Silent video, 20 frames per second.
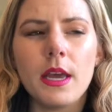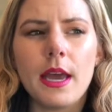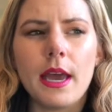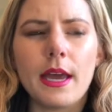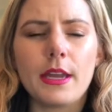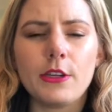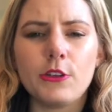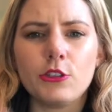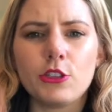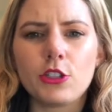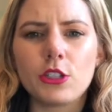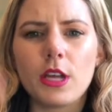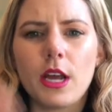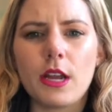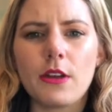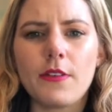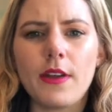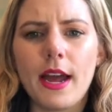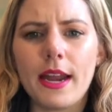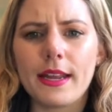and you just kind
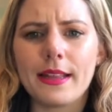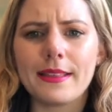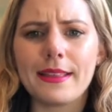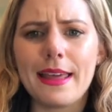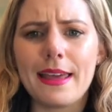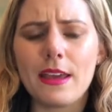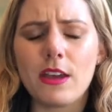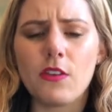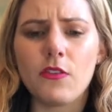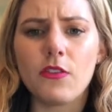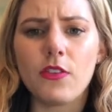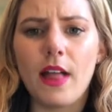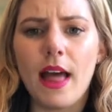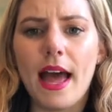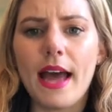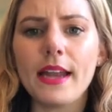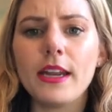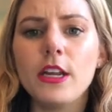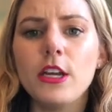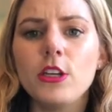of had it laying
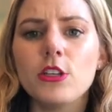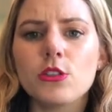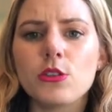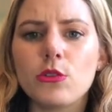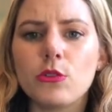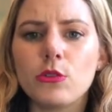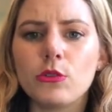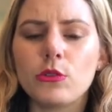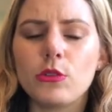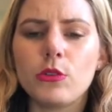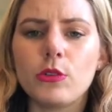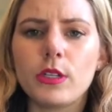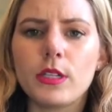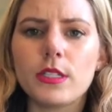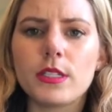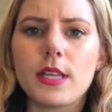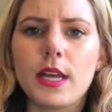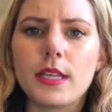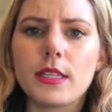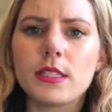flat. So you'll notice
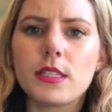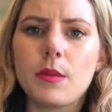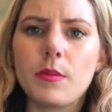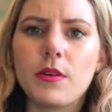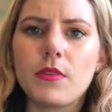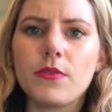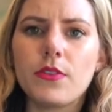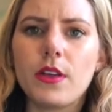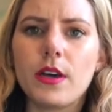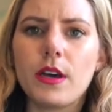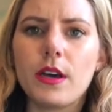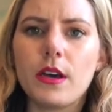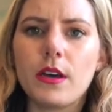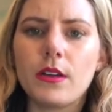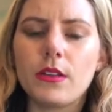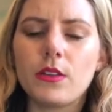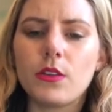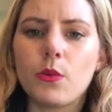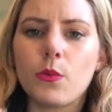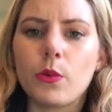that some of
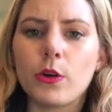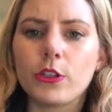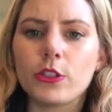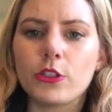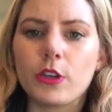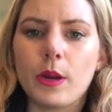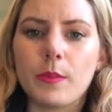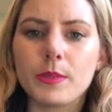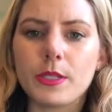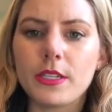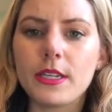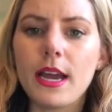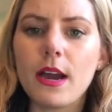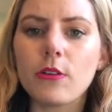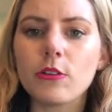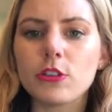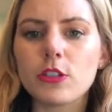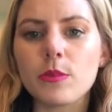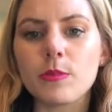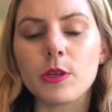the words are upside
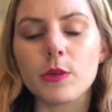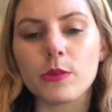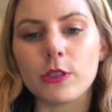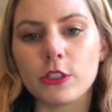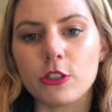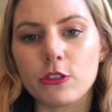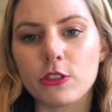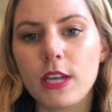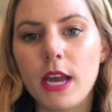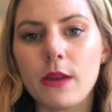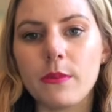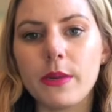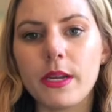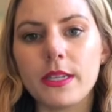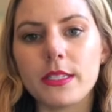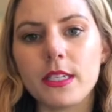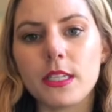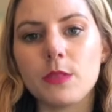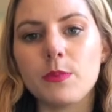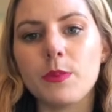down or some of the words are
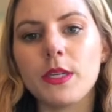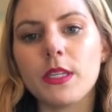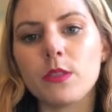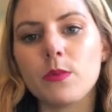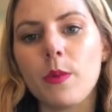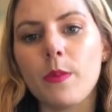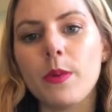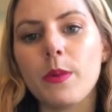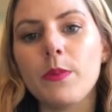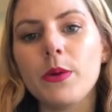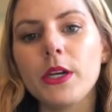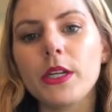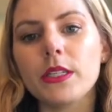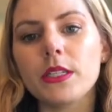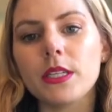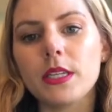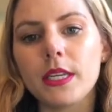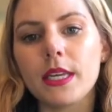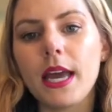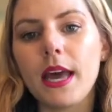sideways. It's because when we put it
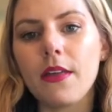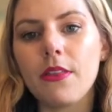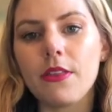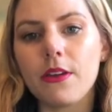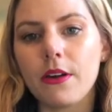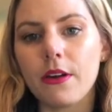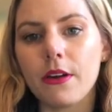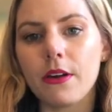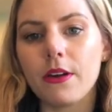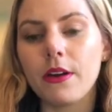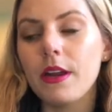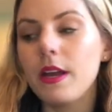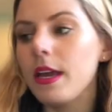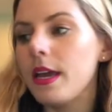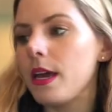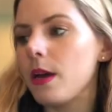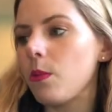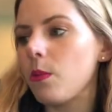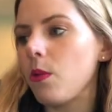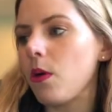together,
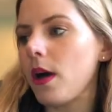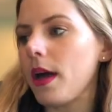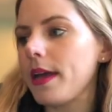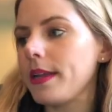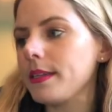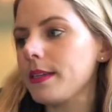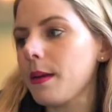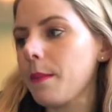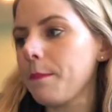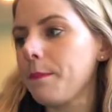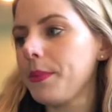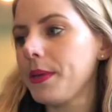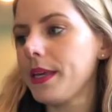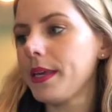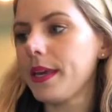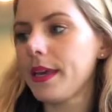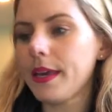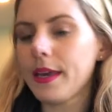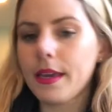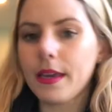it will end up
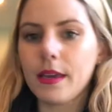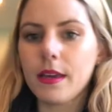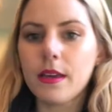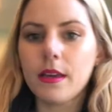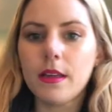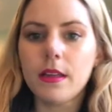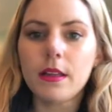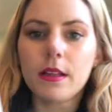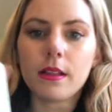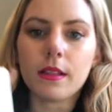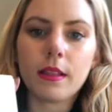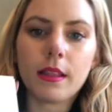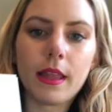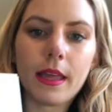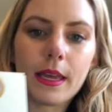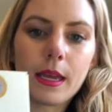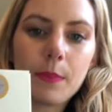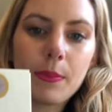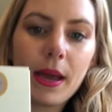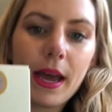being
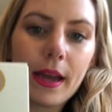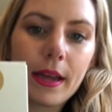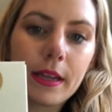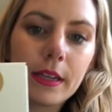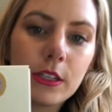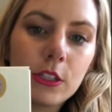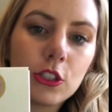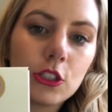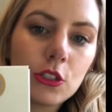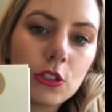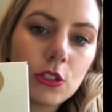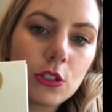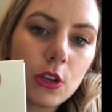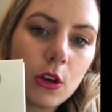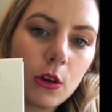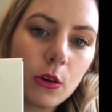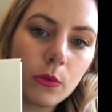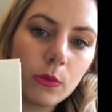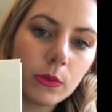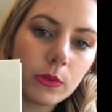like a package.
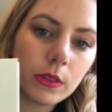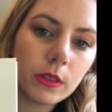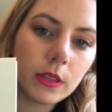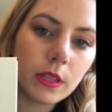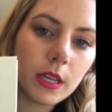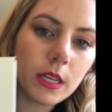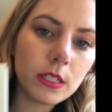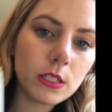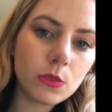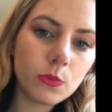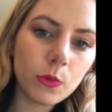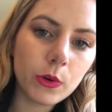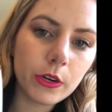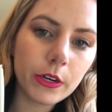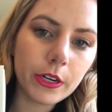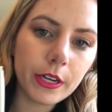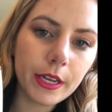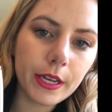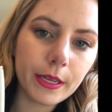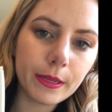So this
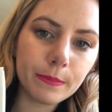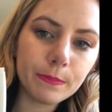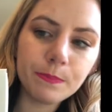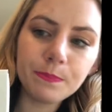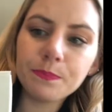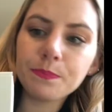wording,